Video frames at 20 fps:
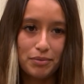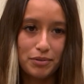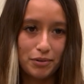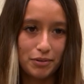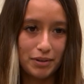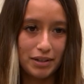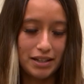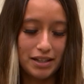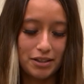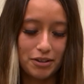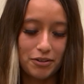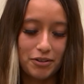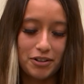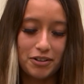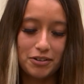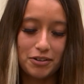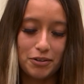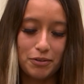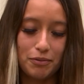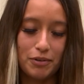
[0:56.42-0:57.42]
was 13
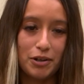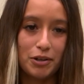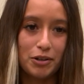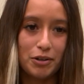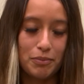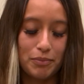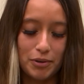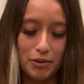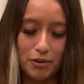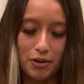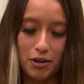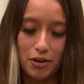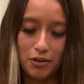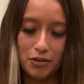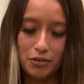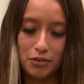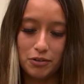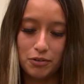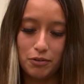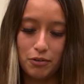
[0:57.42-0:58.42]
when I started volunteering
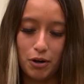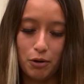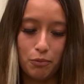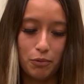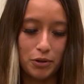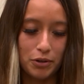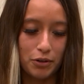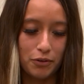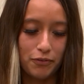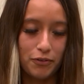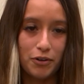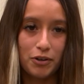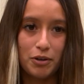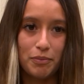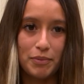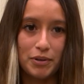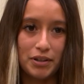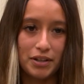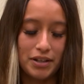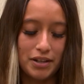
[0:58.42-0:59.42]
here at Avalon Gardens.
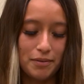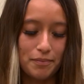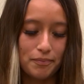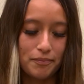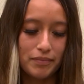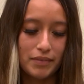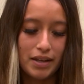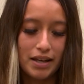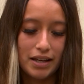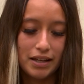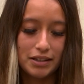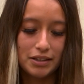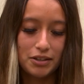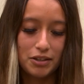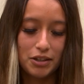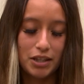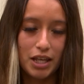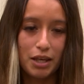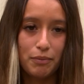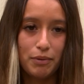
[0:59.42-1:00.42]
I'm actually happy to
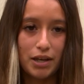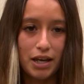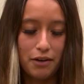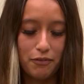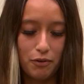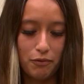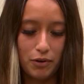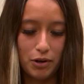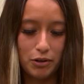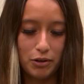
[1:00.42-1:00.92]
be the president